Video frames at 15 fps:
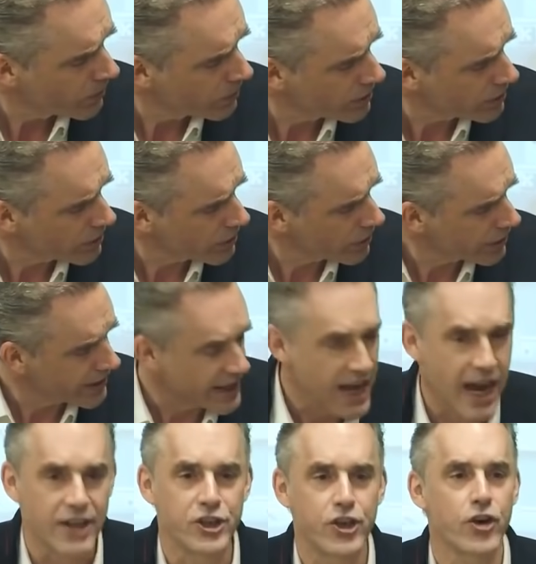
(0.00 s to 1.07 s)
what do you call that?
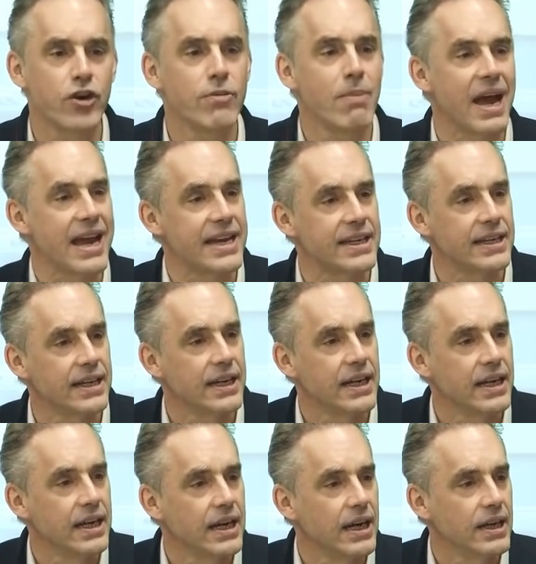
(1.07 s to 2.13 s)
A termite
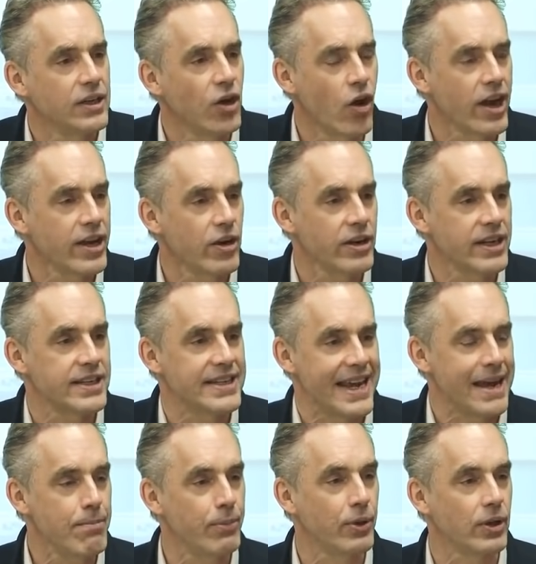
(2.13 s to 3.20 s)
gnawing on a
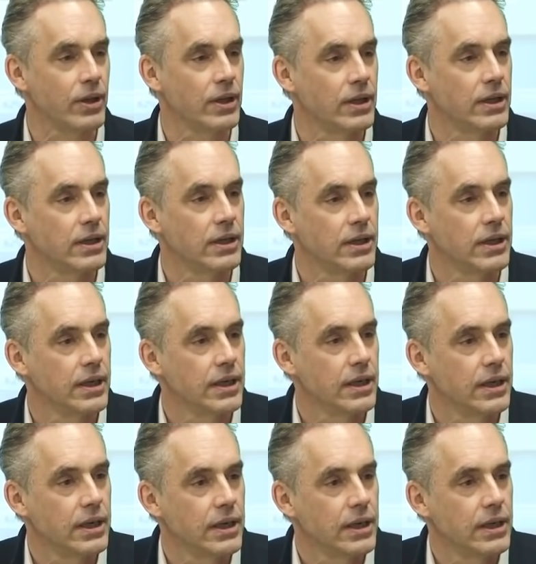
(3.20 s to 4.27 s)
temple.
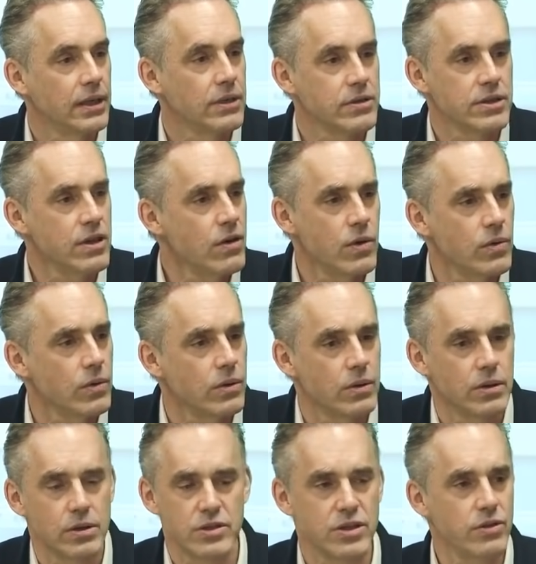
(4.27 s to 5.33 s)
There's no
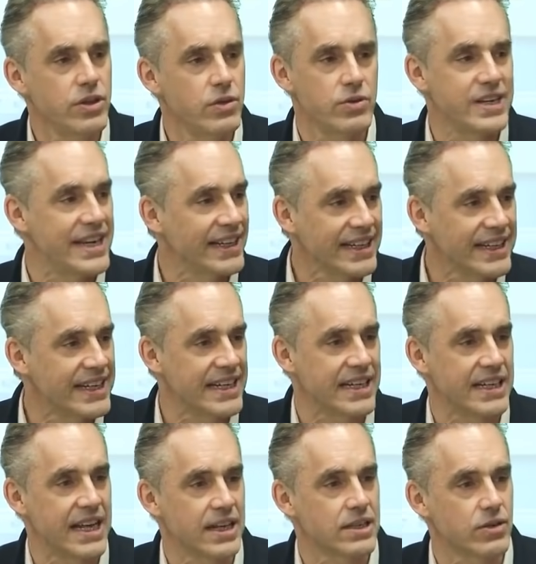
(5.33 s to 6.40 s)
utility
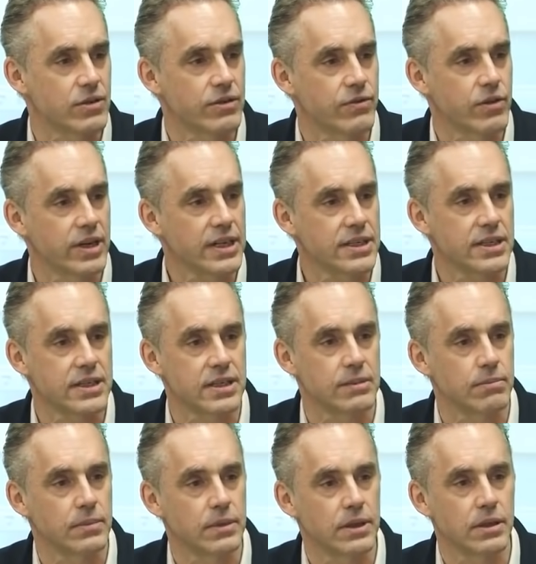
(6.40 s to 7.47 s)
in that sort of
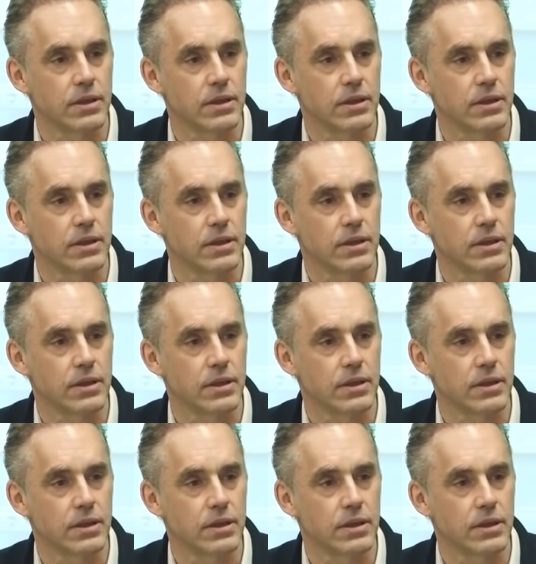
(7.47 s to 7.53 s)
criticism.